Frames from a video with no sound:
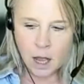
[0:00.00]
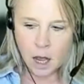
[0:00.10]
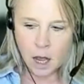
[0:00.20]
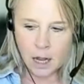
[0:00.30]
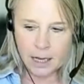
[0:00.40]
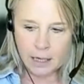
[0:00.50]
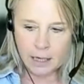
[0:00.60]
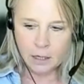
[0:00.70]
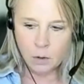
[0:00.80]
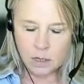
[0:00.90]
I hear
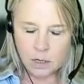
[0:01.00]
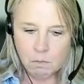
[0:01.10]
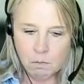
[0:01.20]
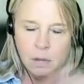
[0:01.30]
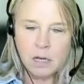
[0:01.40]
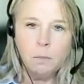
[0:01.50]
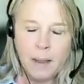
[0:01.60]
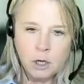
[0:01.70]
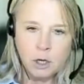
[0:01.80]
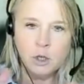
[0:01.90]
this middle
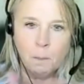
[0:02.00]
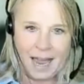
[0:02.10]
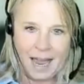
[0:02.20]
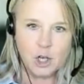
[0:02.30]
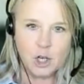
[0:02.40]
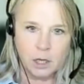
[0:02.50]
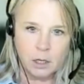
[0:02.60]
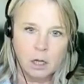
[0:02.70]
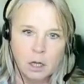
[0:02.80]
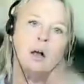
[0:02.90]
manager bashing.
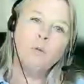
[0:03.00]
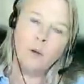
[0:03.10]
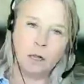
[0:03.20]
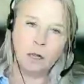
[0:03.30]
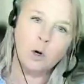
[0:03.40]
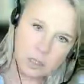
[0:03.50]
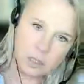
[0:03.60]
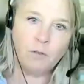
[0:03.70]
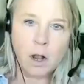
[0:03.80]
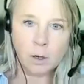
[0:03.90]
Oh, well, it's
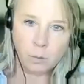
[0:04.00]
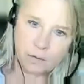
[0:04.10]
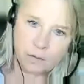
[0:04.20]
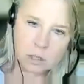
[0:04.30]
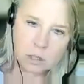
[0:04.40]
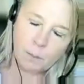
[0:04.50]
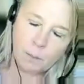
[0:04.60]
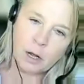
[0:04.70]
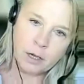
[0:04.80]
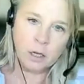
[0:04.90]
fine. We got the
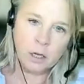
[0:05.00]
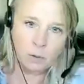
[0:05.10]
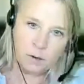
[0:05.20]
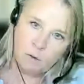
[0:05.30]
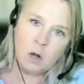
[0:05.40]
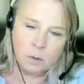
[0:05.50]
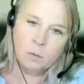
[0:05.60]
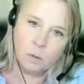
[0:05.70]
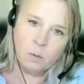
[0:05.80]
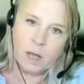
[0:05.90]
buy-in and we've got the
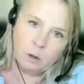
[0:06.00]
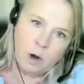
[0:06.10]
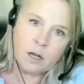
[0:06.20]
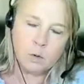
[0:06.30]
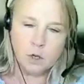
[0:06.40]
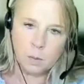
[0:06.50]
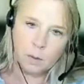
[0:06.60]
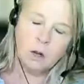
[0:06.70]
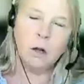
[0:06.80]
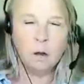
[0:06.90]
grassroots, but
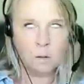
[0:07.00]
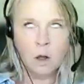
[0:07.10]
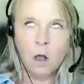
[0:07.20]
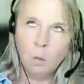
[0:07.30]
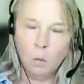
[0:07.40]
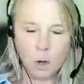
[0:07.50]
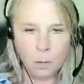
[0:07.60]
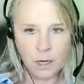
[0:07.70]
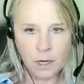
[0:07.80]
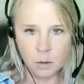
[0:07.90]
what are we going
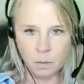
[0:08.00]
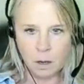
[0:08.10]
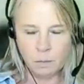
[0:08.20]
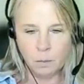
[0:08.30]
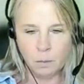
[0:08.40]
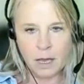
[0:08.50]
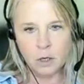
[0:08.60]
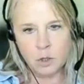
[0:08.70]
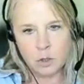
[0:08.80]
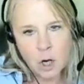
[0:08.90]
to do about middle
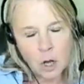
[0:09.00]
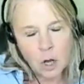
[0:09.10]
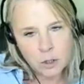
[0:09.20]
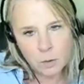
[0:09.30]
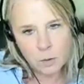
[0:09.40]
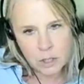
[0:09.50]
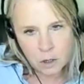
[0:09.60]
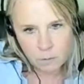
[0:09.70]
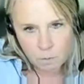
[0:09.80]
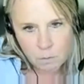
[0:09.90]
managers? So instead of
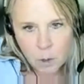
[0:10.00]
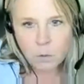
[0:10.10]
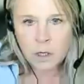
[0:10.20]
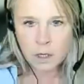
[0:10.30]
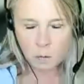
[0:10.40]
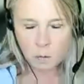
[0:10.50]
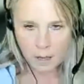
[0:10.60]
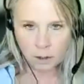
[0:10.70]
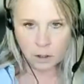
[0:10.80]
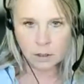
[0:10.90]
moaning about
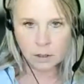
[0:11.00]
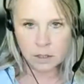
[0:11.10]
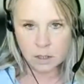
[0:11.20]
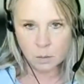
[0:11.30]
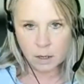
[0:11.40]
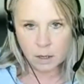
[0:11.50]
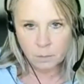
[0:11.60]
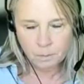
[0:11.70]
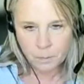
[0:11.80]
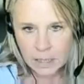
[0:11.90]
it, this is about
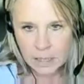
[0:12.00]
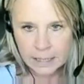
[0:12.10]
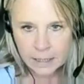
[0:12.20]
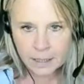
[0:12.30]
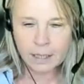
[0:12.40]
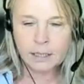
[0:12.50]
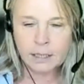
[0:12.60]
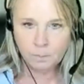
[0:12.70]
leaning in,